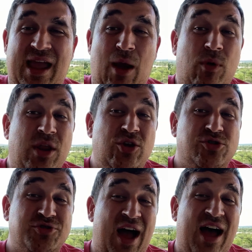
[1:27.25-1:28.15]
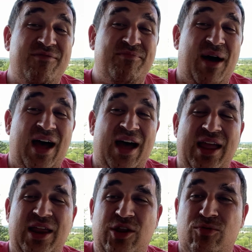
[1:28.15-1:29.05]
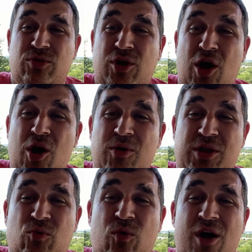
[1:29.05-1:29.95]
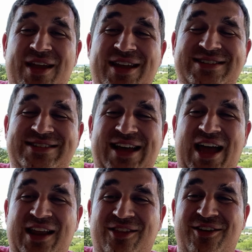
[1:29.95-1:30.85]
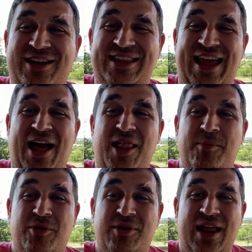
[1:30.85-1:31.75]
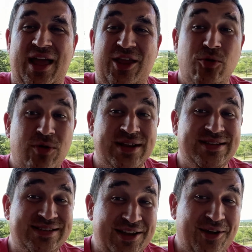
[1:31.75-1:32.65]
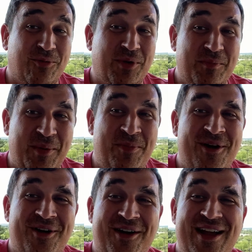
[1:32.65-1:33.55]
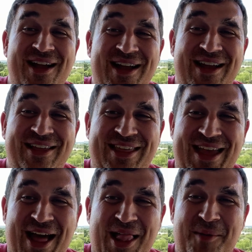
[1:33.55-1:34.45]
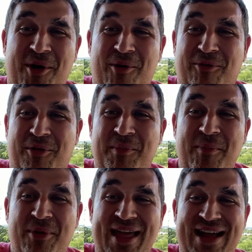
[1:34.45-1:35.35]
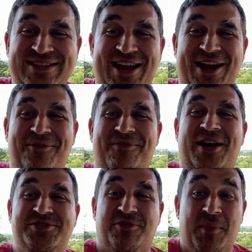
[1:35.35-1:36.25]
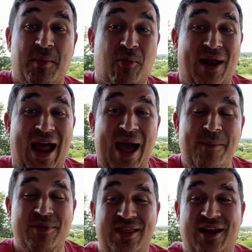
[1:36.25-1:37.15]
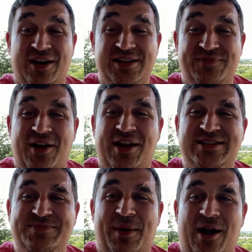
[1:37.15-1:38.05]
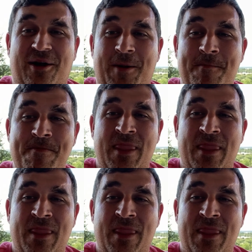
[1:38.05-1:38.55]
And when you drive by and you go and you walk inside and look at the Alamo today, you can still remember the Alamo and remember that sacrifice and remember what happened there. And it's very inspiring.